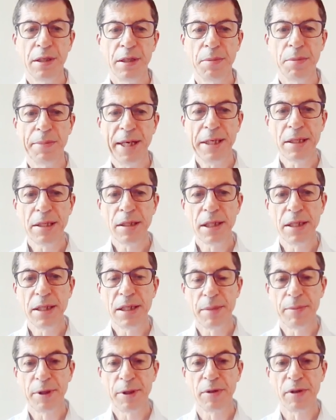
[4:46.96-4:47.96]
the baseline
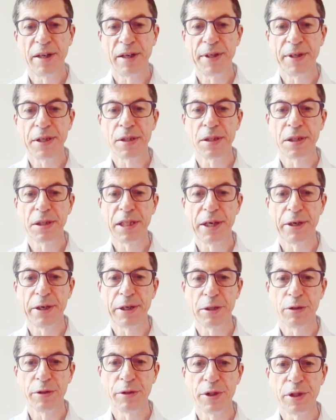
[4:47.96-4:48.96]
demographics and
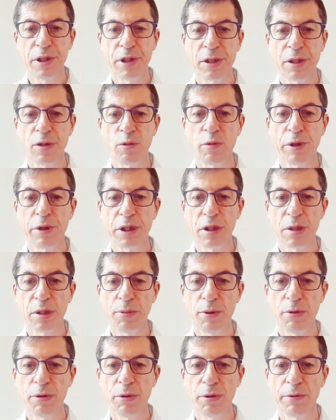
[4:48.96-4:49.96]
characteristics were
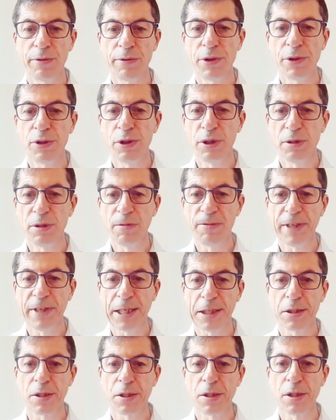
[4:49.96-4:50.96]
explored for certain
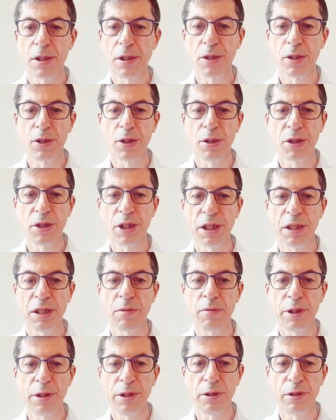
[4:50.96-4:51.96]
factors
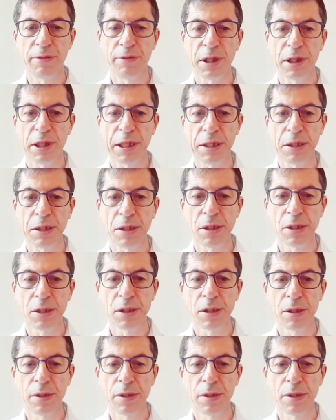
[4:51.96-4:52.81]
associated with uveitis.